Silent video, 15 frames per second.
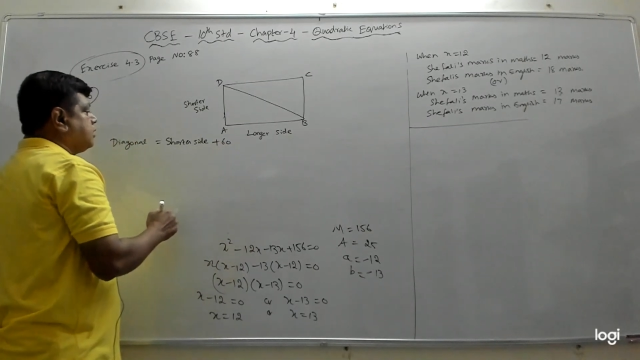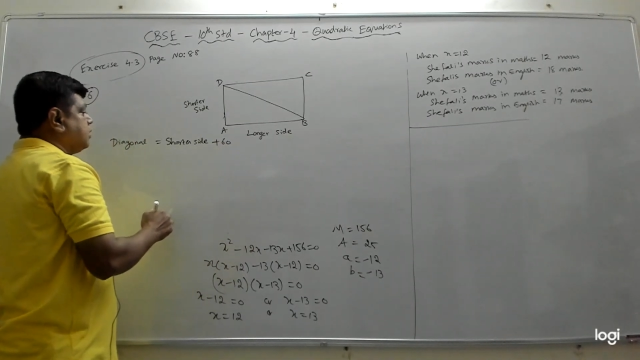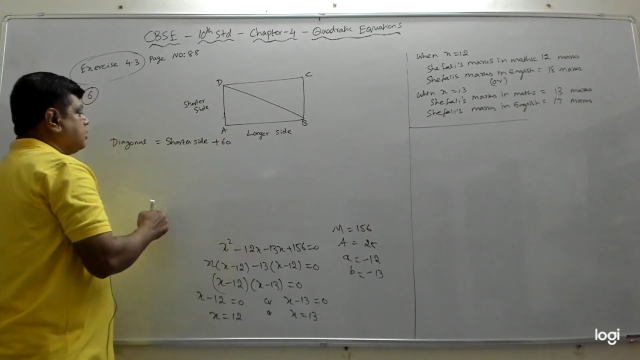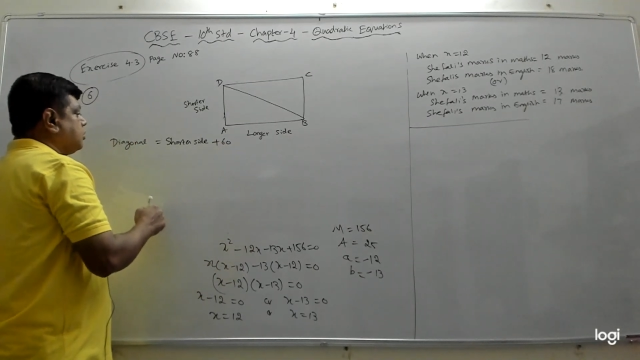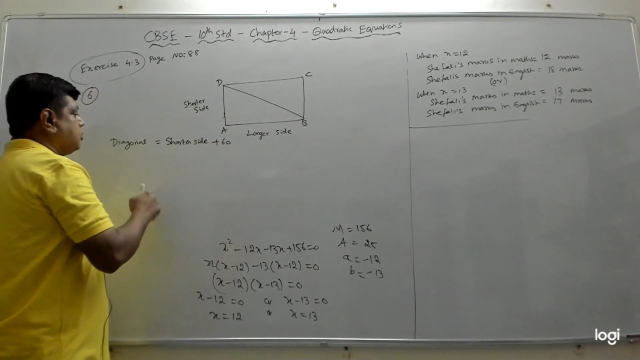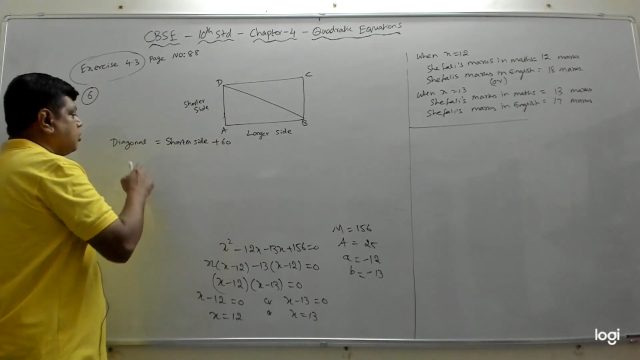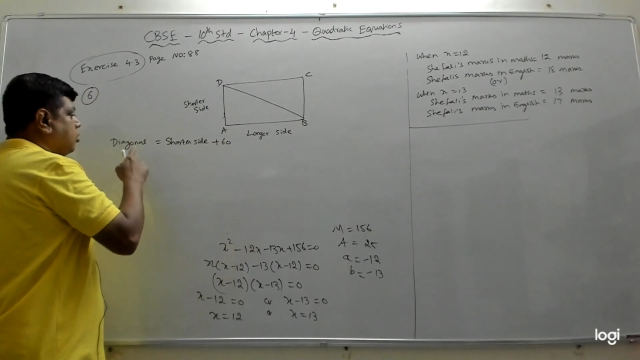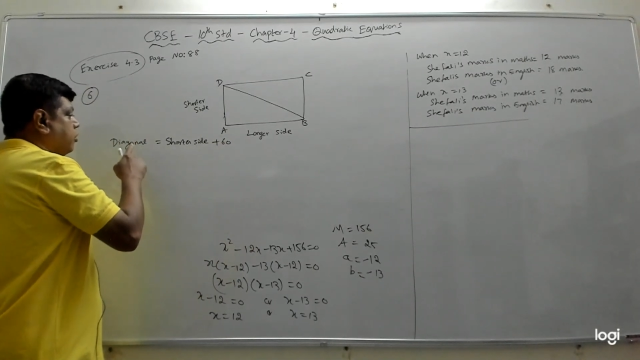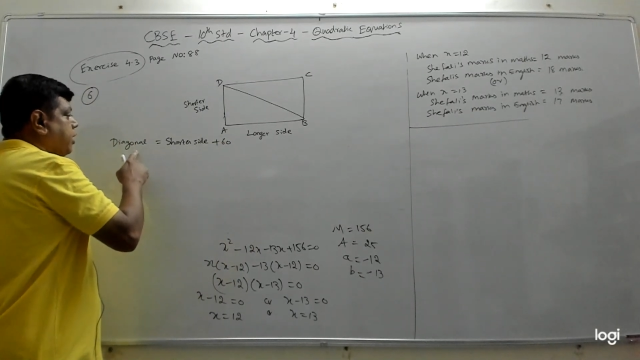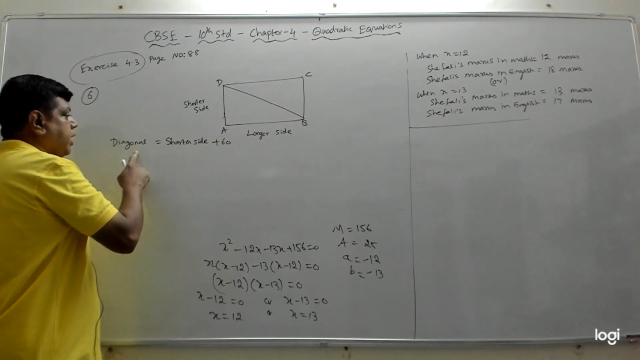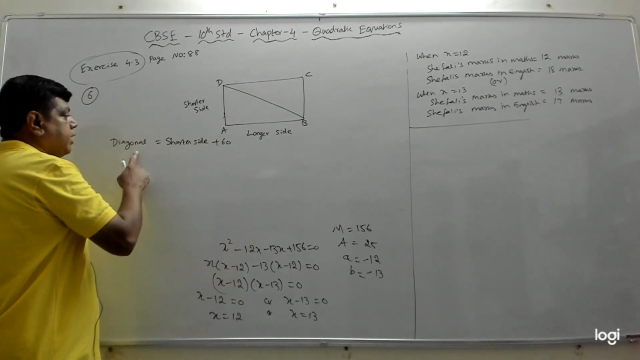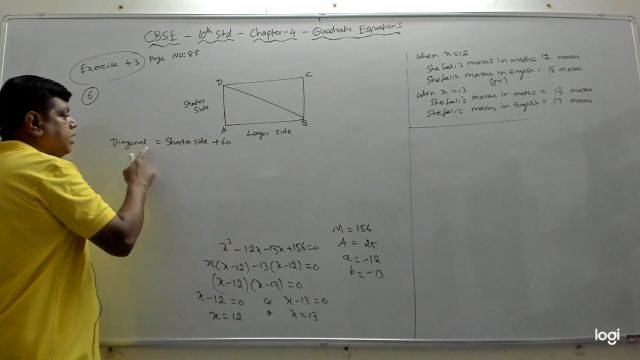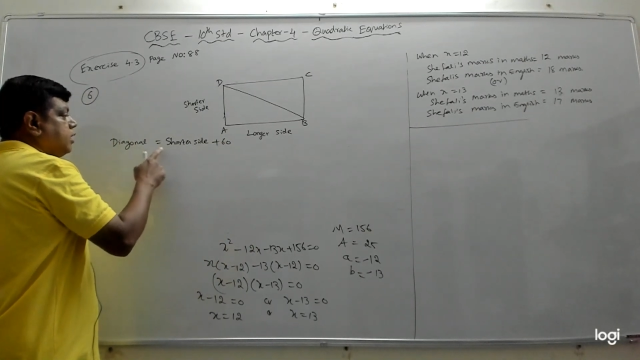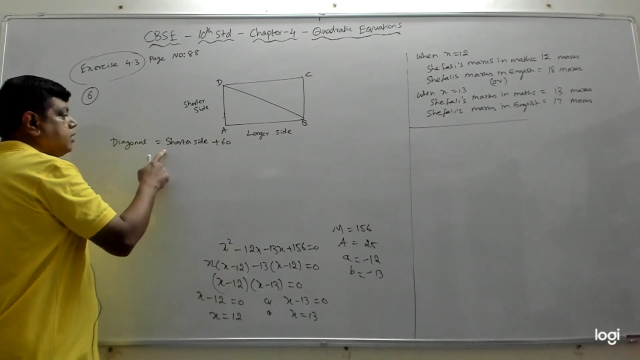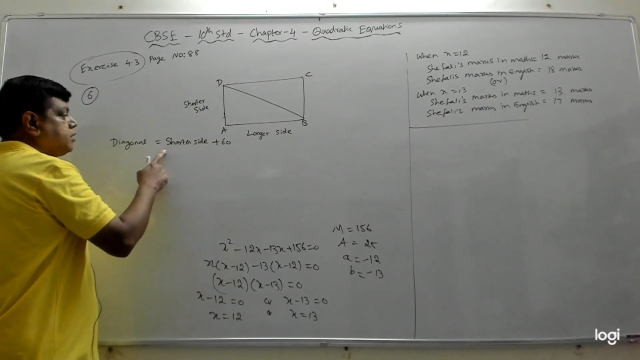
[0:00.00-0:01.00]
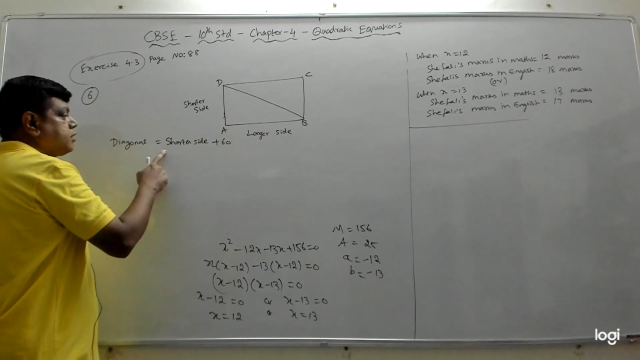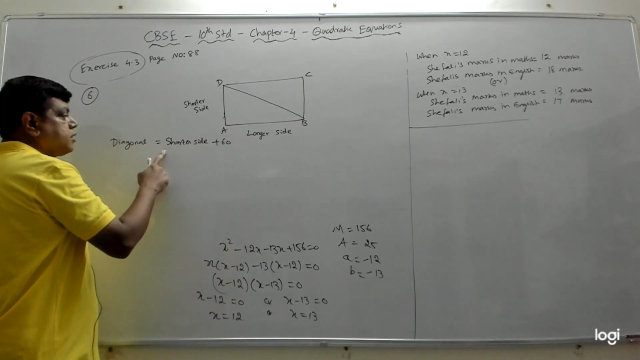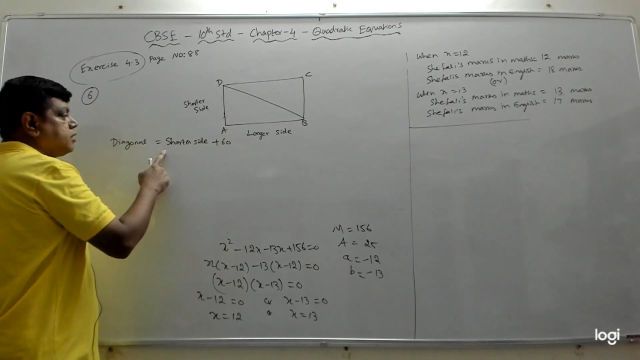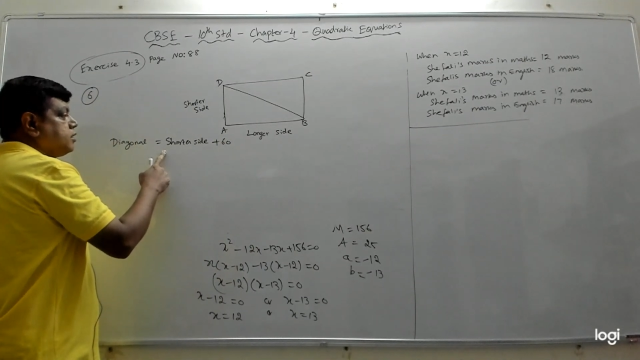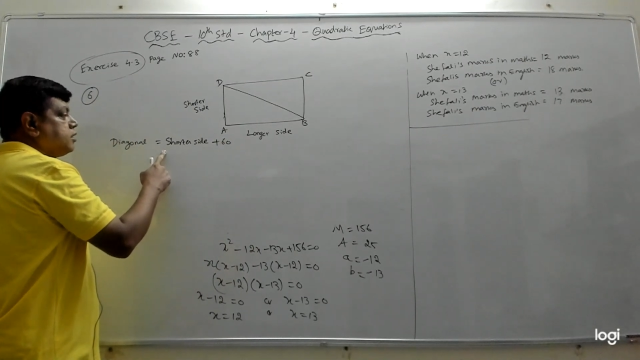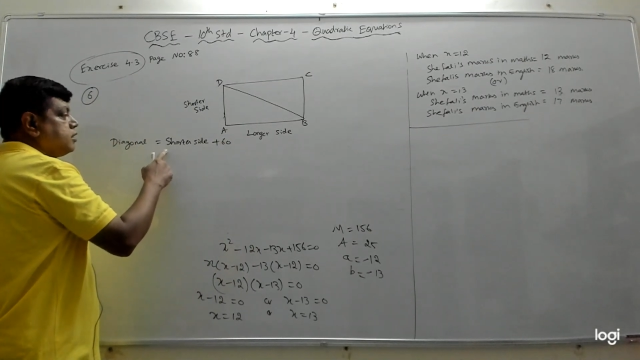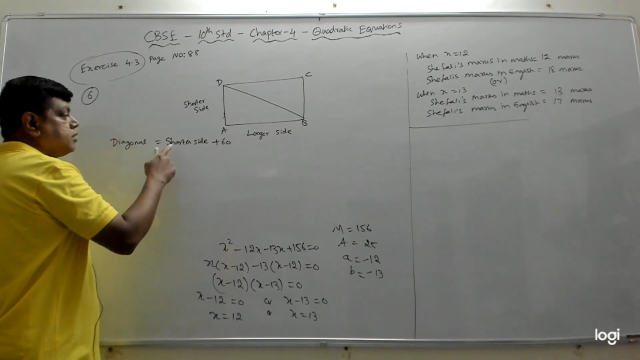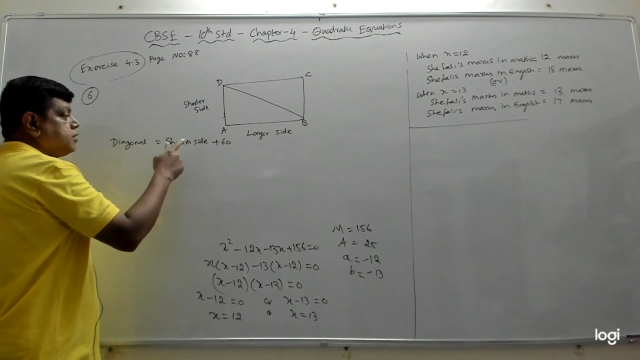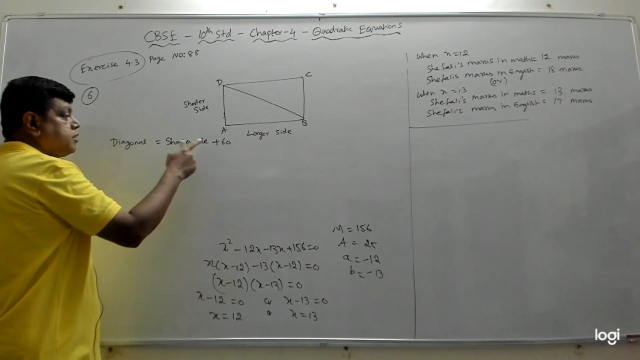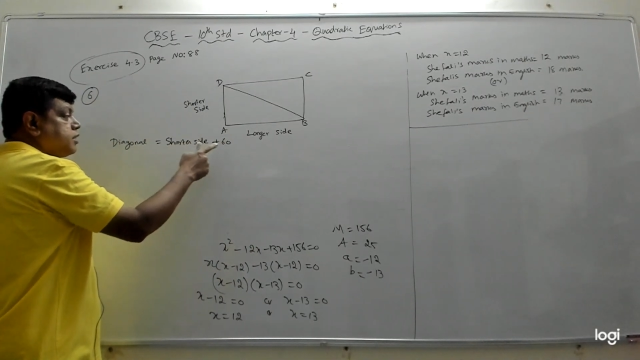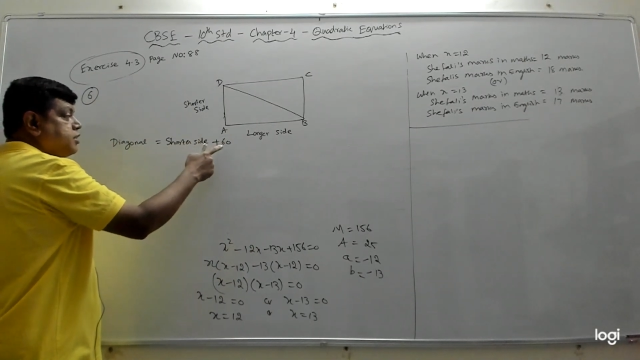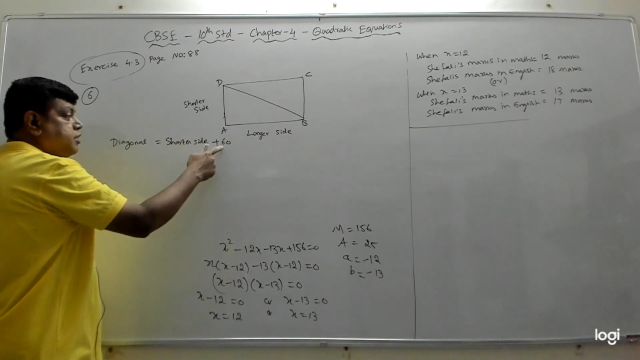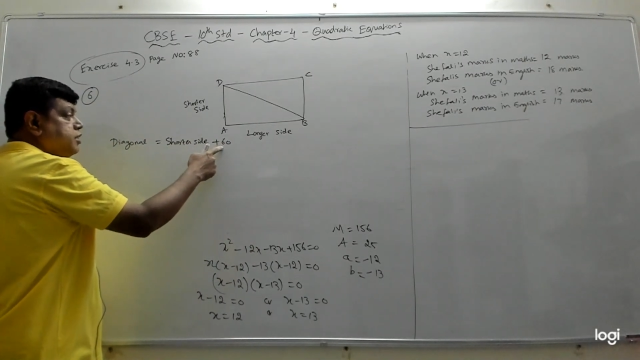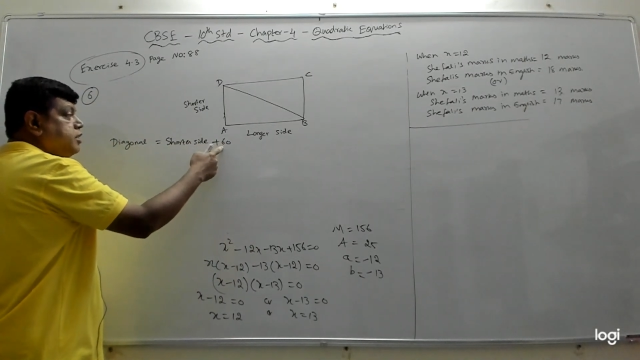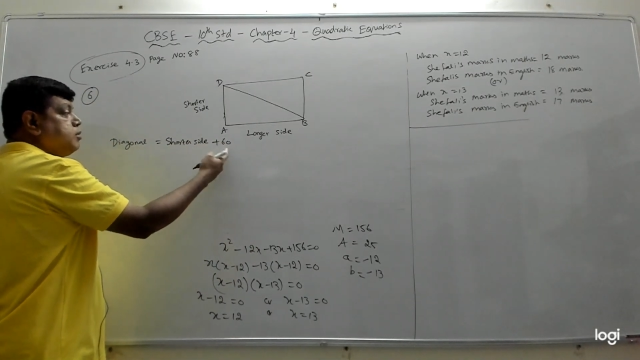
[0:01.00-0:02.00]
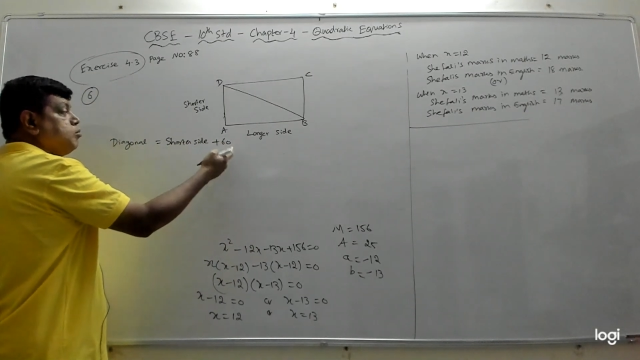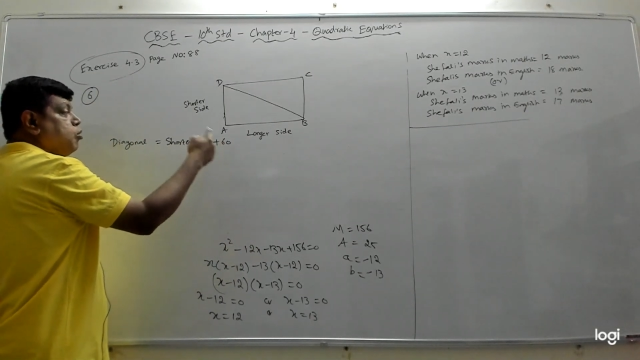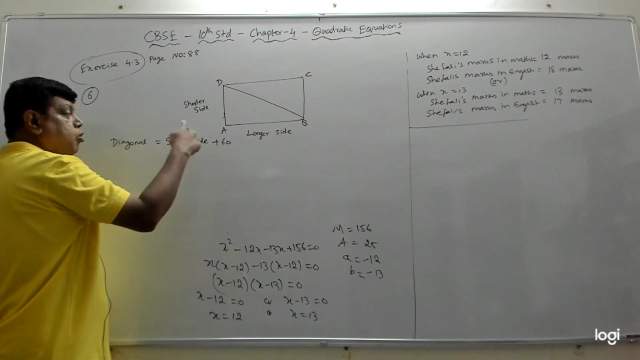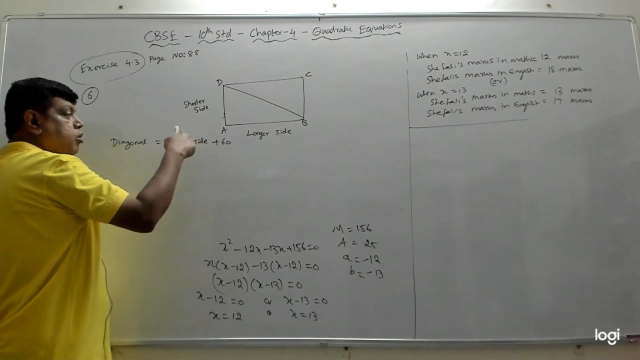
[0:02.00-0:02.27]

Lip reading: So diagonal is 60 more